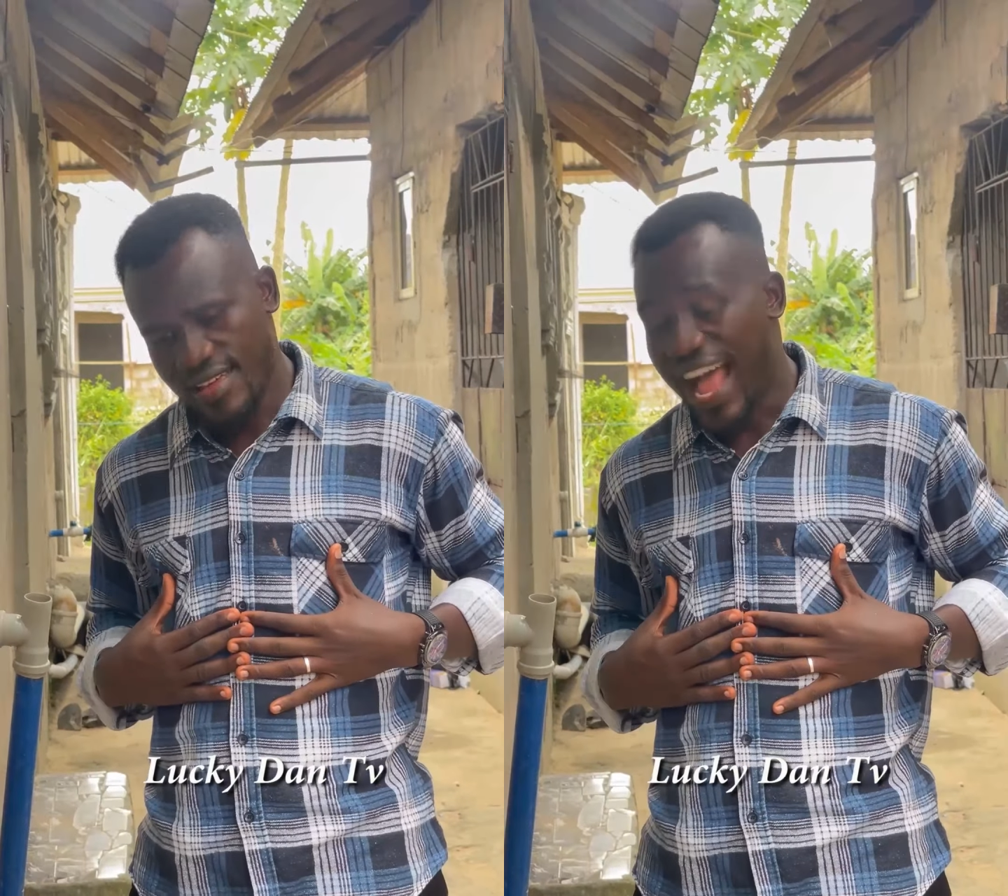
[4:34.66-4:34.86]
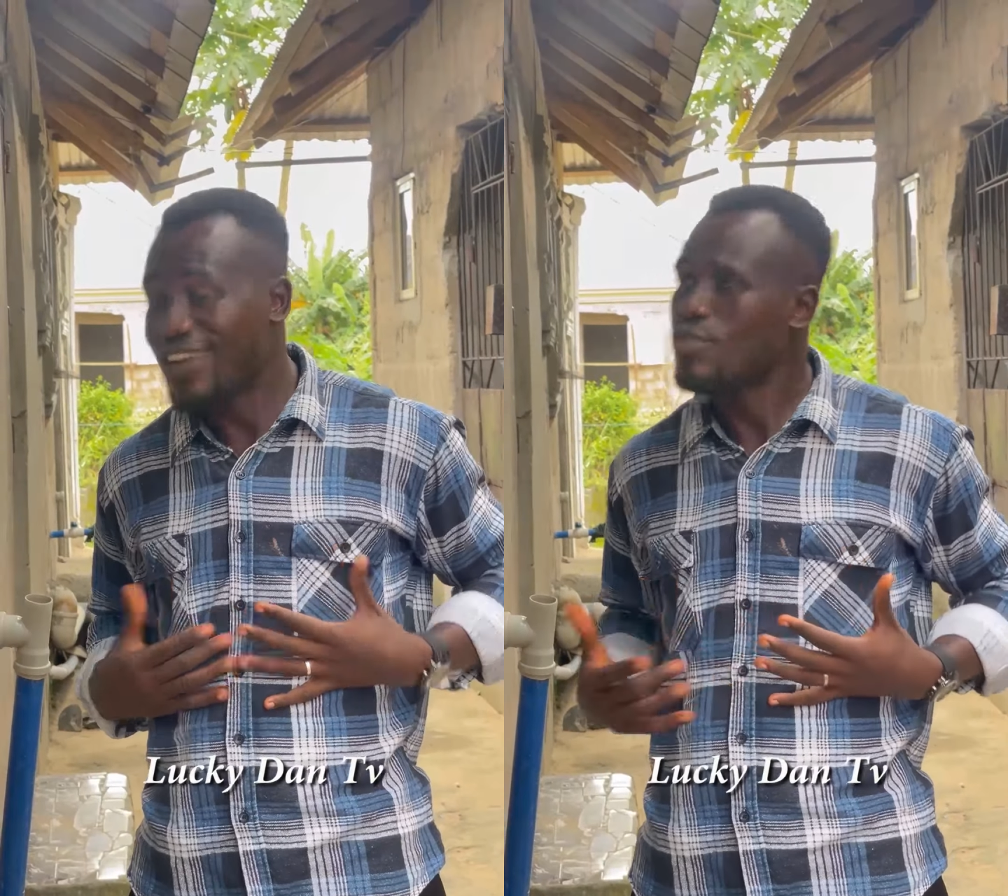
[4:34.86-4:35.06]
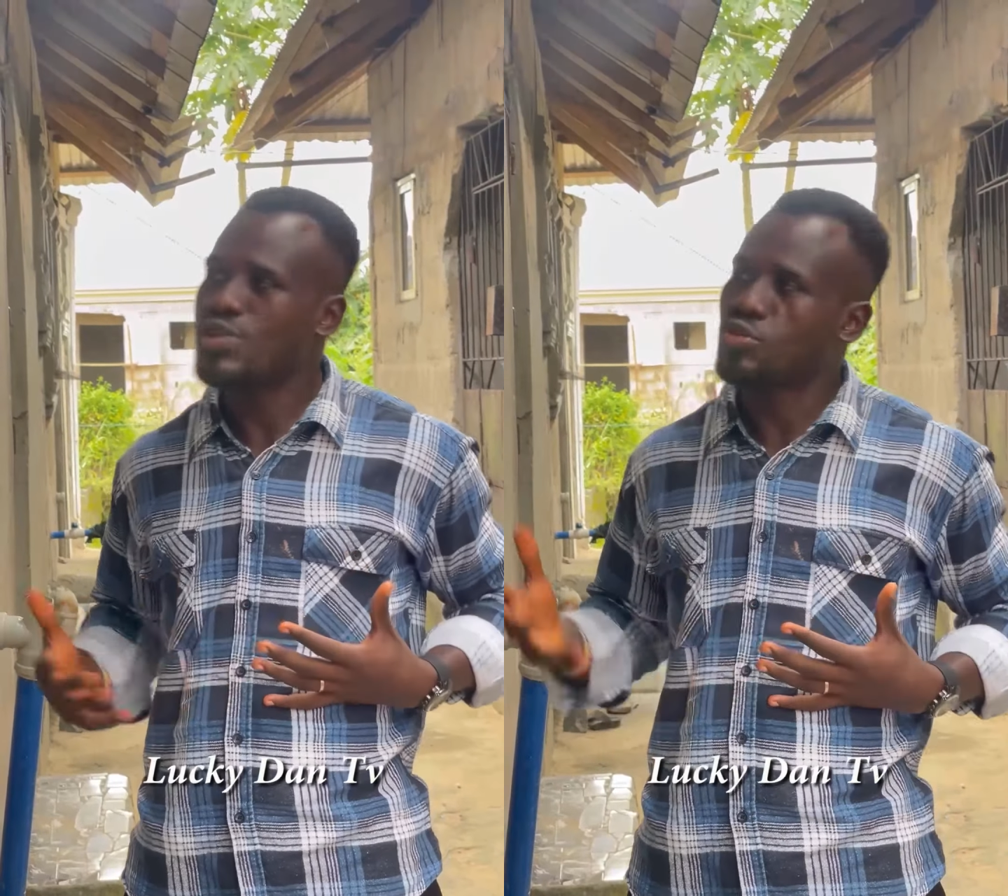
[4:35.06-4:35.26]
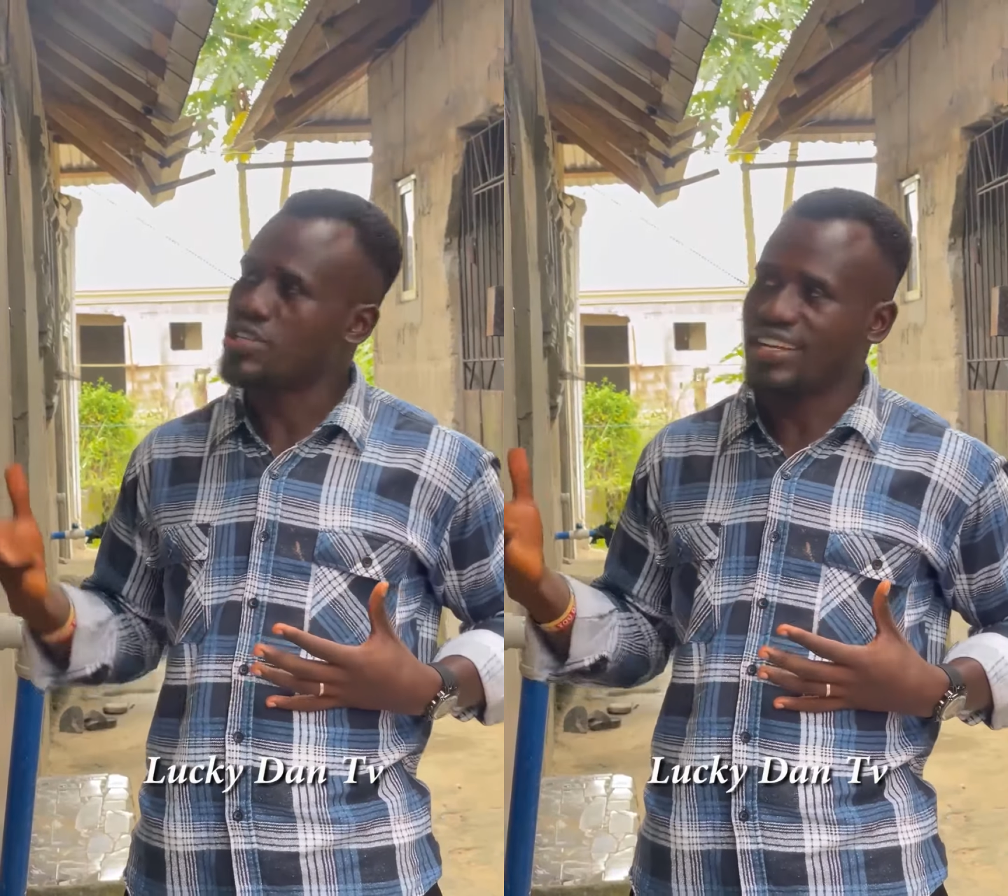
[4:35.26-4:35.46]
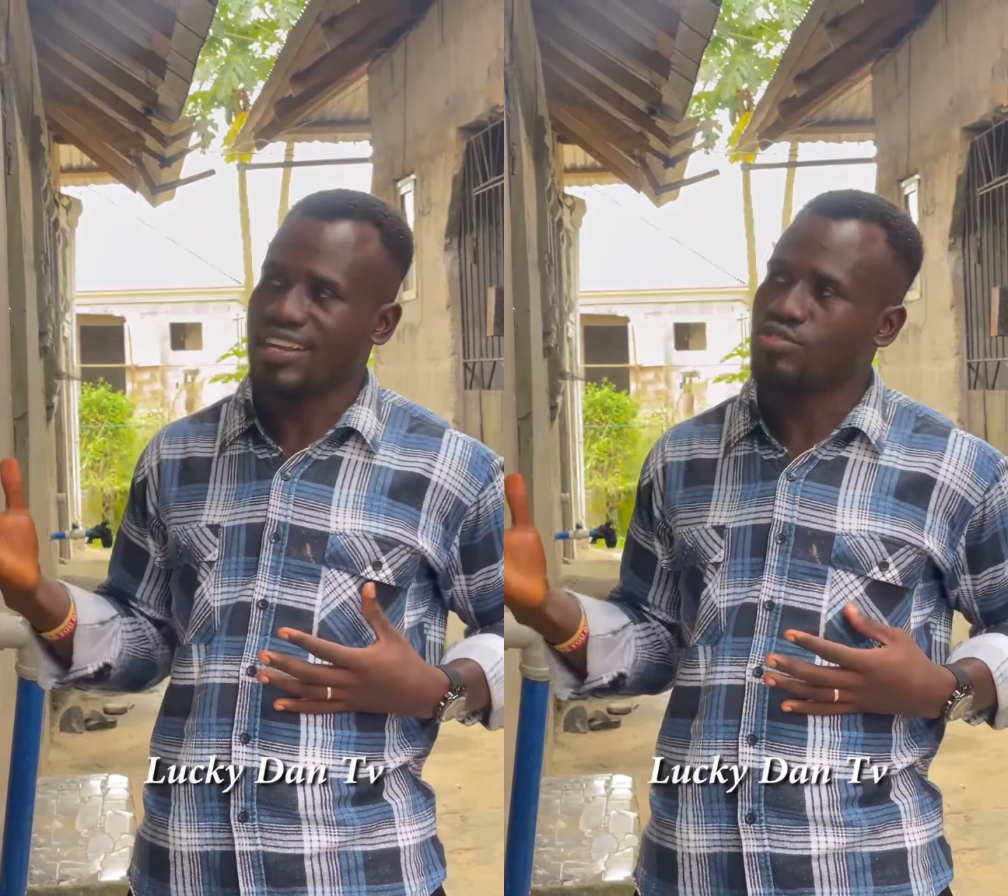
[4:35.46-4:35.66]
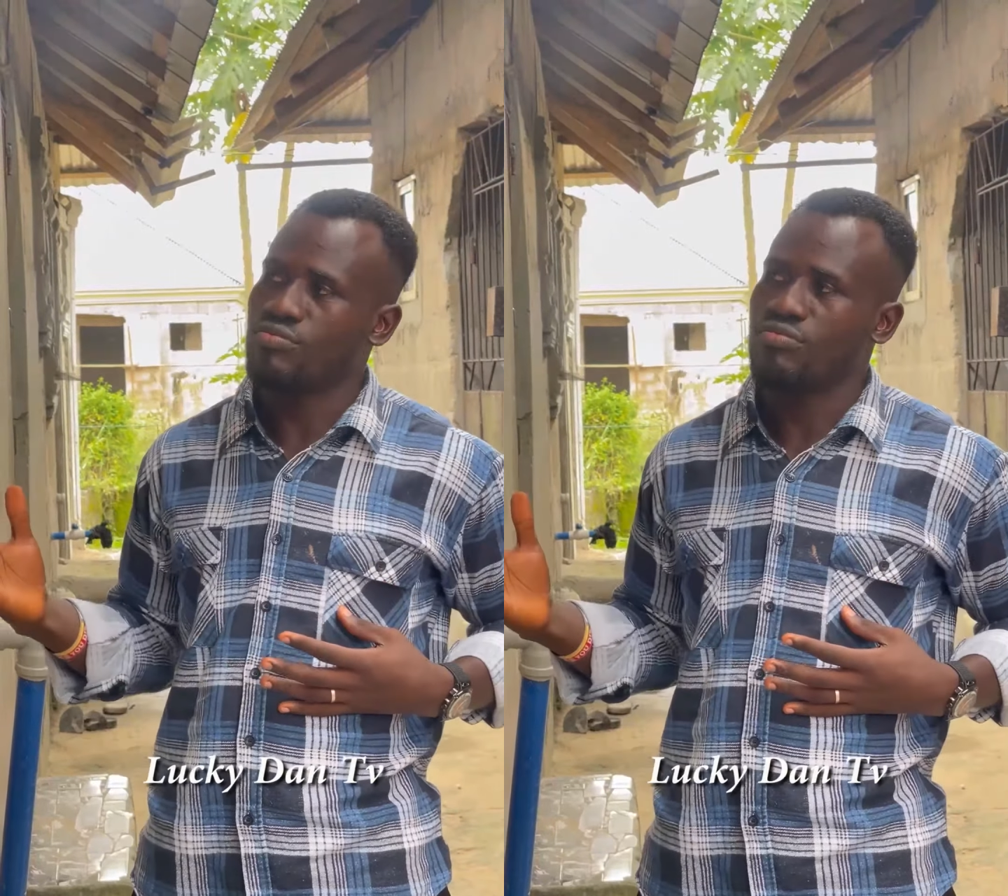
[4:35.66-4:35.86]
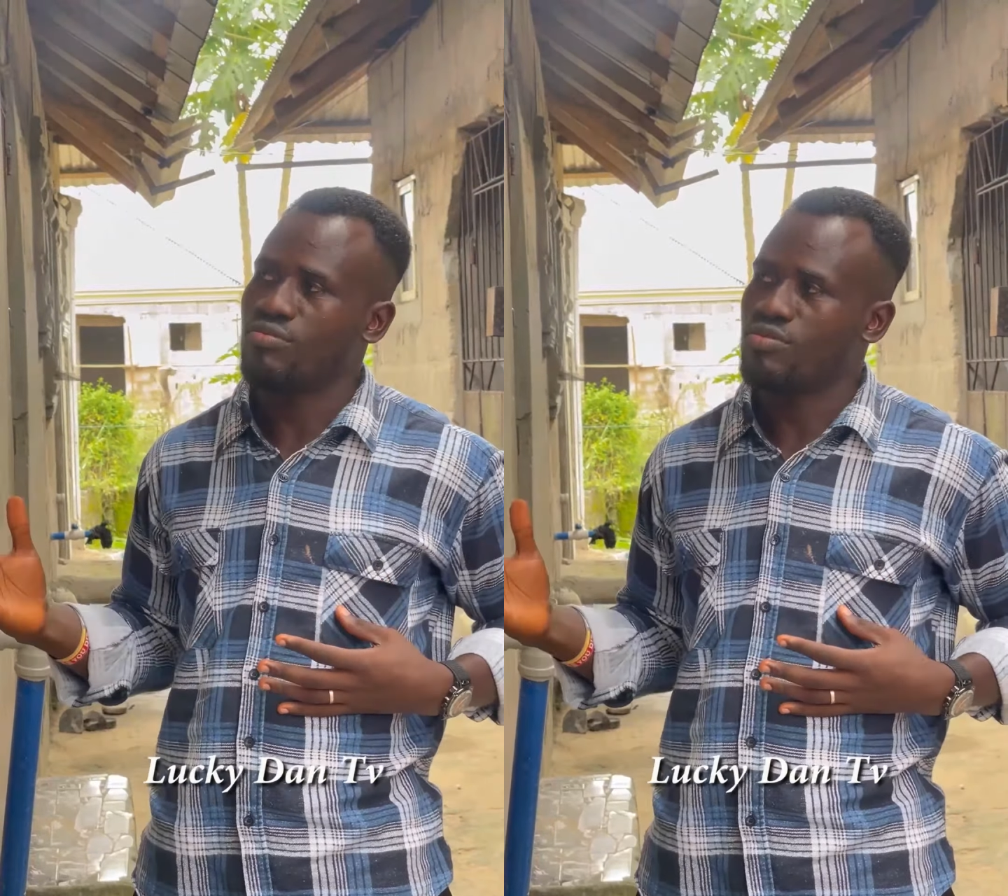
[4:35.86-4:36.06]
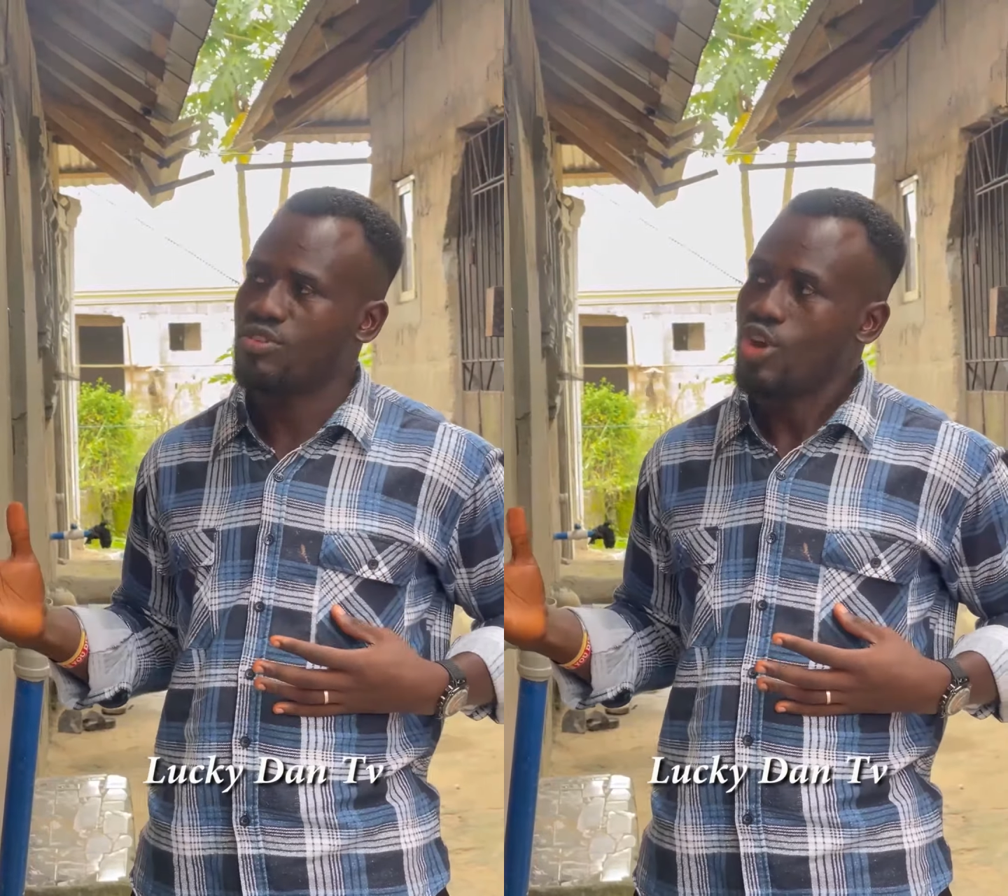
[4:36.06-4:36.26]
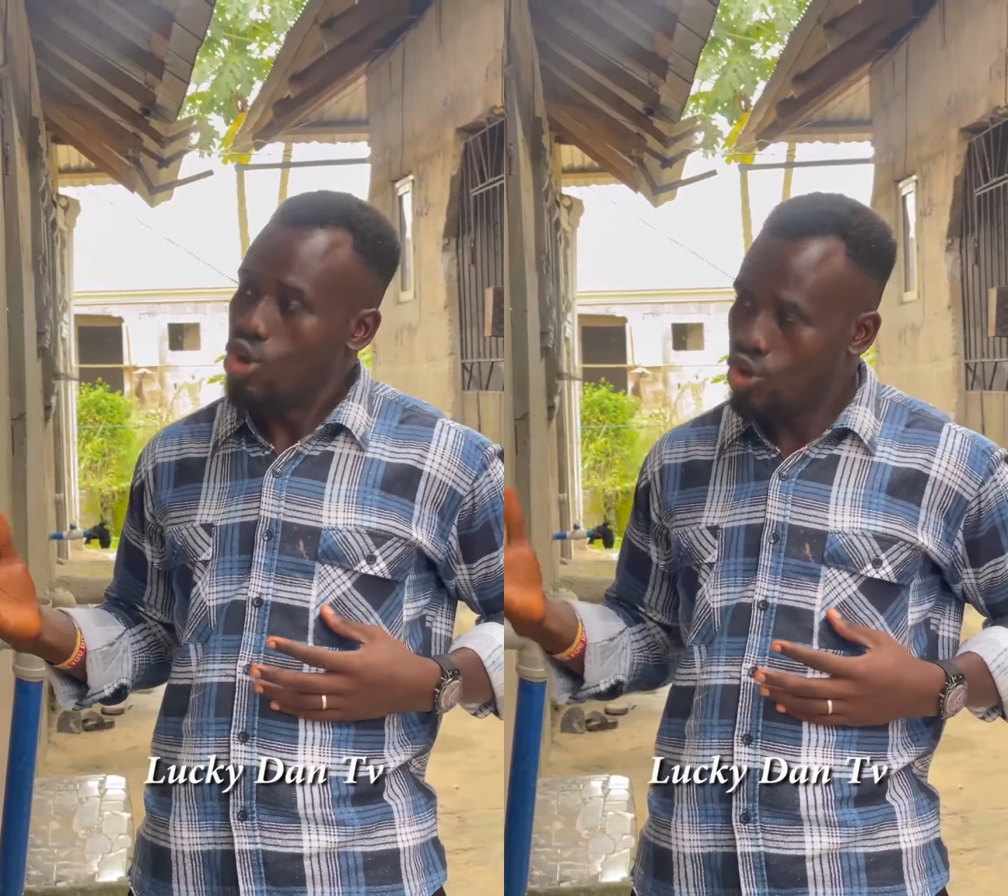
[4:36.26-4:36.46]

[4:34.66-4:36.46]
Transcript: I don't need to shout at you. You